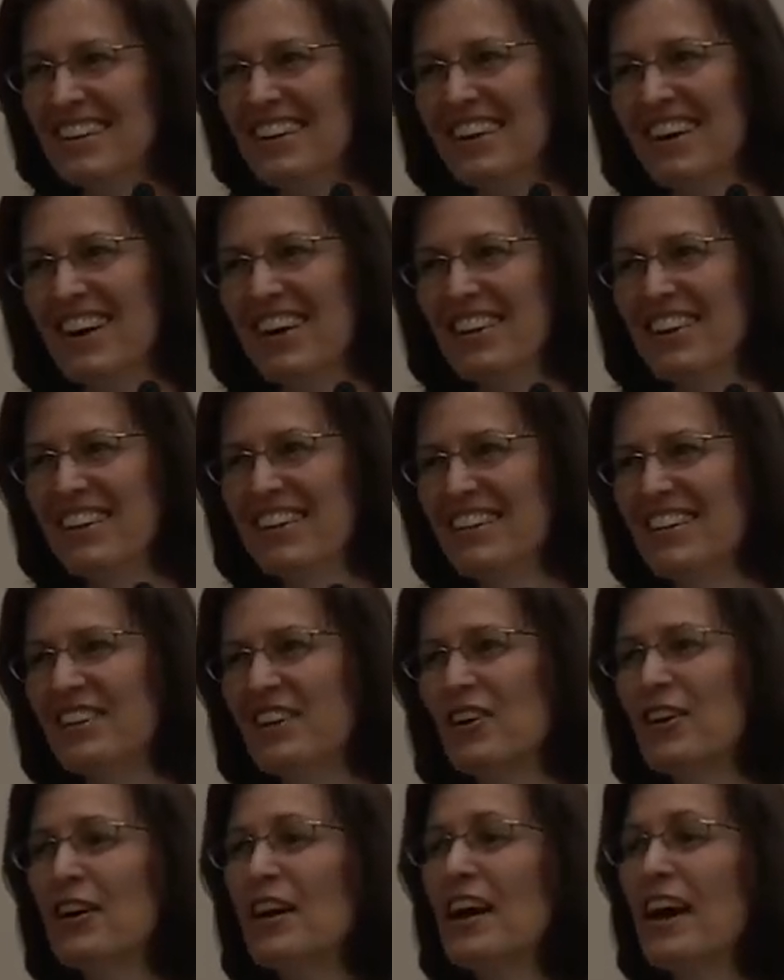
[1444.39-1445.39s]

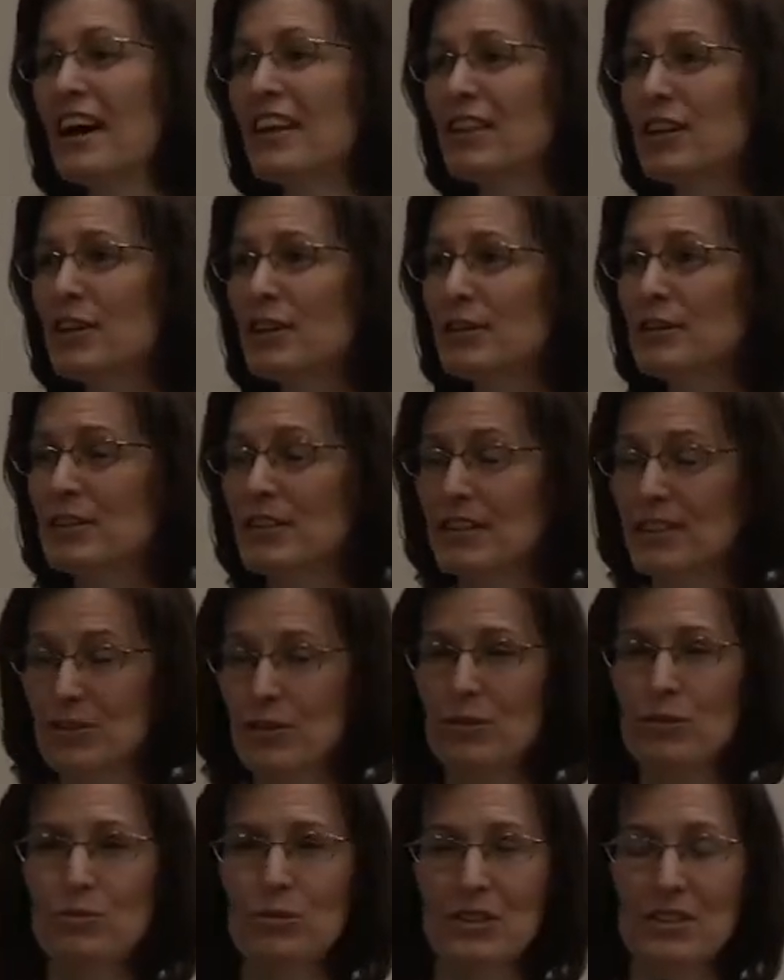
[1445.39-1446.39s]
and then the
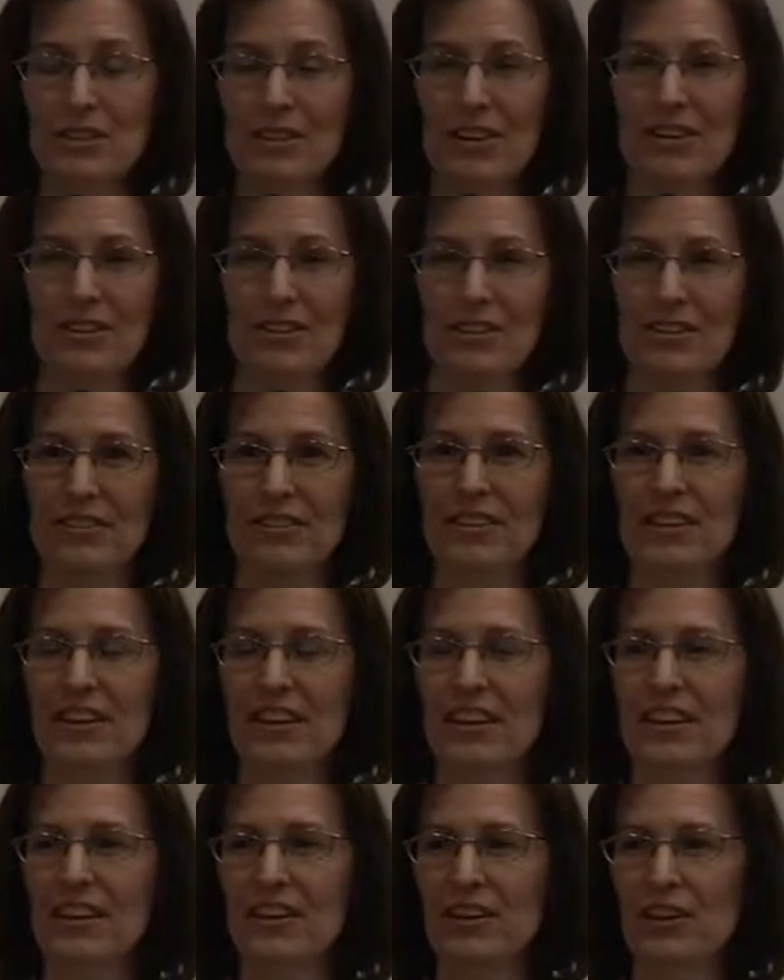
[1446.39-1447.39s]
teachers would start to,
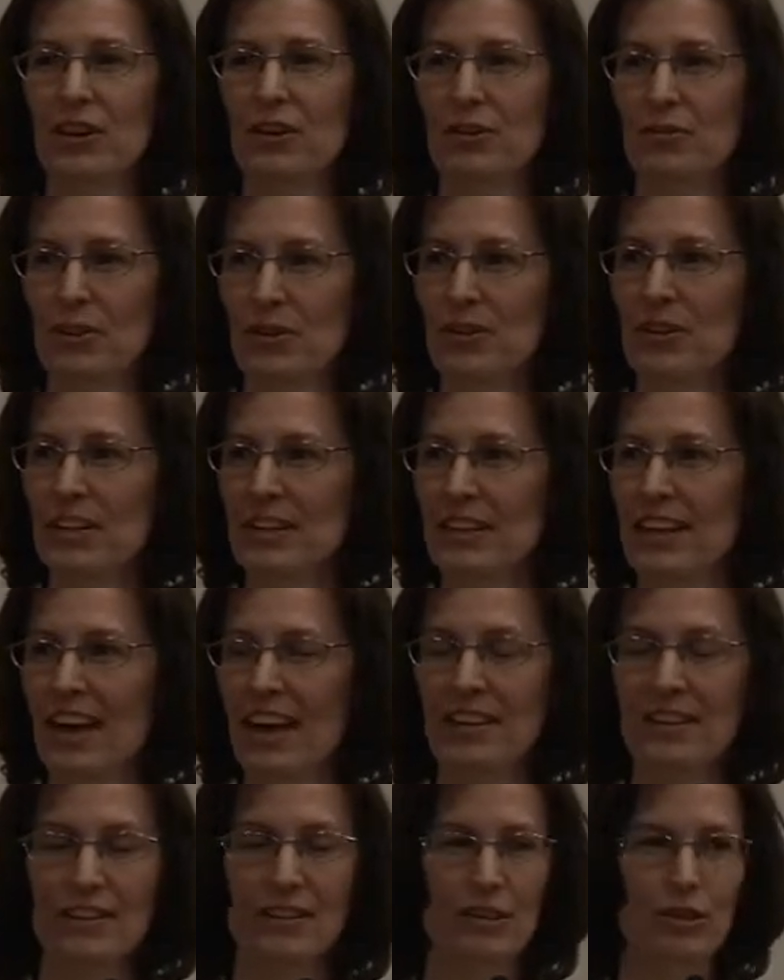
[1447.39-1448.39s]
if you did
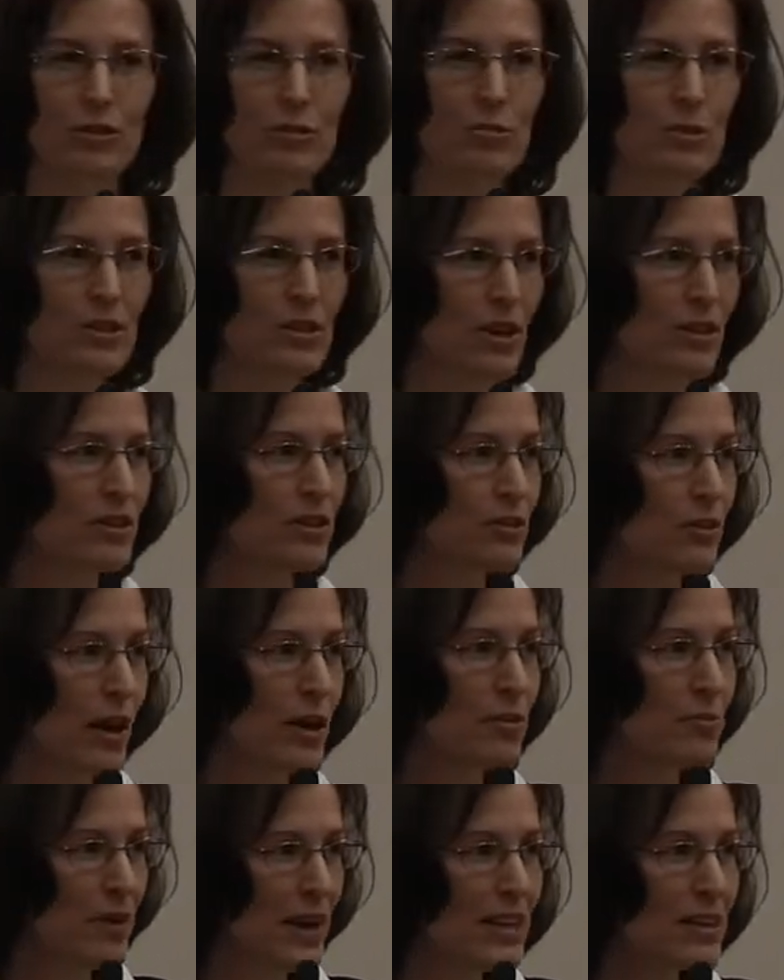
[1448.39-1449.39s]
that, the teachers would start to try
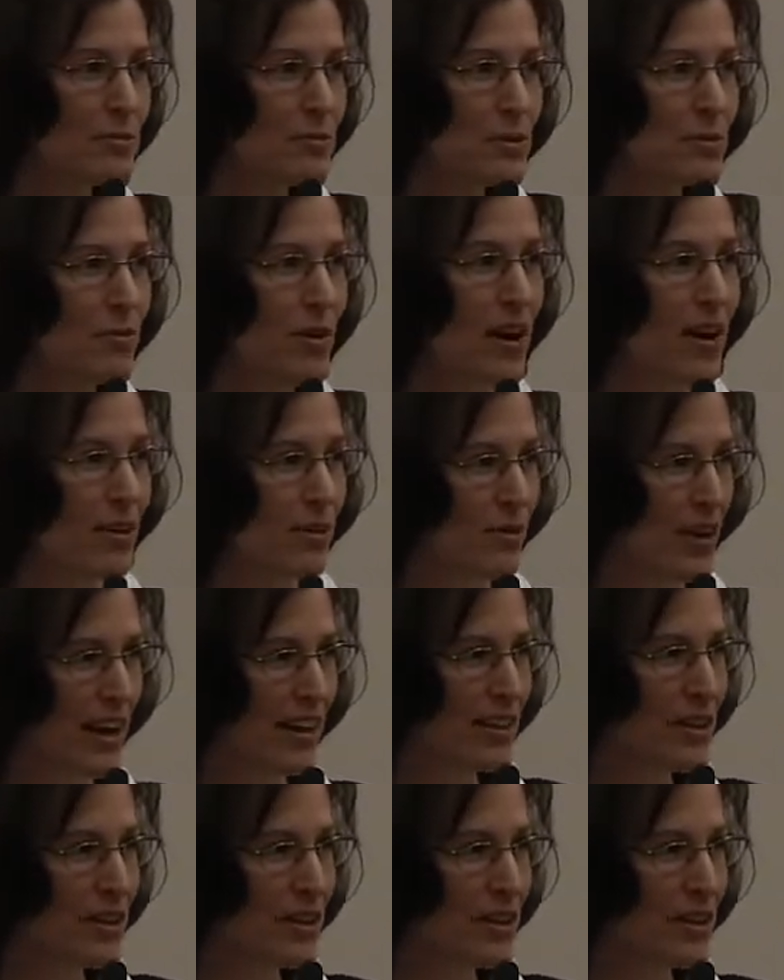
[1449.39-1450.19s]
to make them smile, right?